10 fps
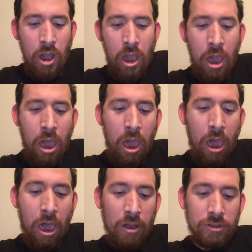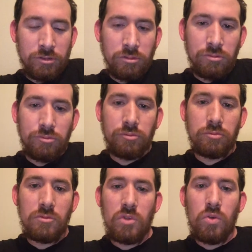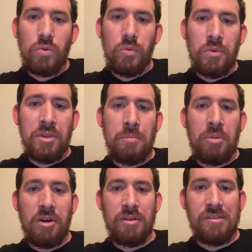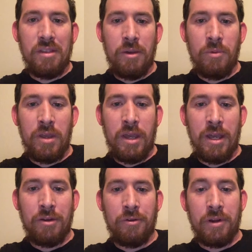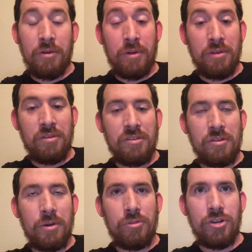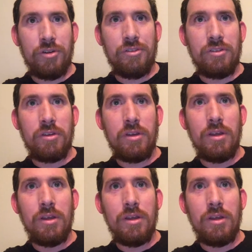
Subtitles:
one of the parts that we had to rerun the scriptures